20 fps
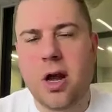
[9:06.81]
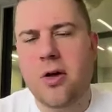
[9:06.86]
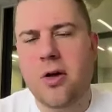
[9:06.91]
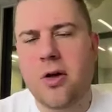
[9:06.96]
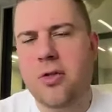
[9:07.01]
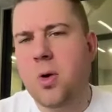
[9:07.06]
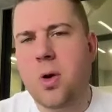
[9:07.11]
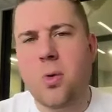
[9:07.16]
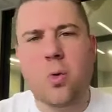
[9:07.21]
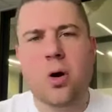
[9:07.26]

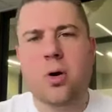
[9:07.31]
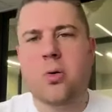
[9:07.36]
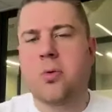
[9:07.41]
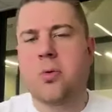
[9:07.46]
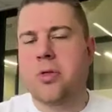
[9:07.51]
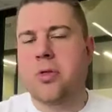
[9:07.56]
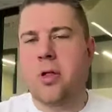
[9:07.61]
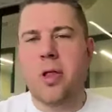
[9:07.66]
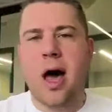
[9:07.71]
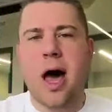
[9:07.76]
although we work
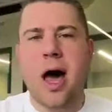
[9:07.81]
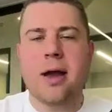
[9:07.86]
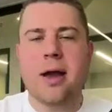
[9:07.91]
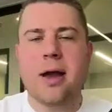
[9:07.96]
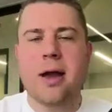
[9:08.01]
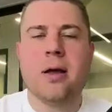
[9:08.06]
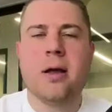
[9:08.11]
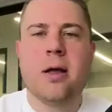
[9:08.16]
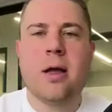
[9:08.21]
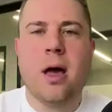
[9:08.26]
with a lot
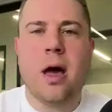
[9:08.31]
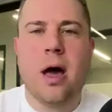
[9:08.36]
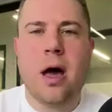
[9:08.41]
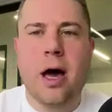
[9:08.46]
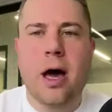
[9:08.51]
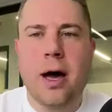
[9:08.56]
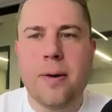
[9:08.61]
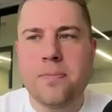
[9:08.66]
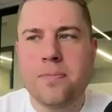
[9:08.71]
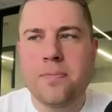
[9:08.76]

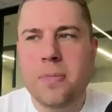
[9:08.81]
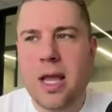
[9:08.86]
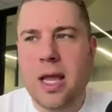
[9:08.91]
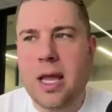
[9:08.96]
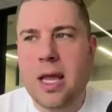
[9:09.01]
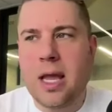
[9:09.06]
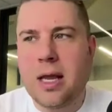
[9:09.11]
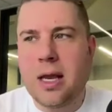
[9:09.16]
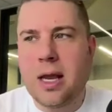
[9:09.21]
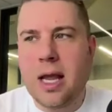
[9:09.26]
um, in,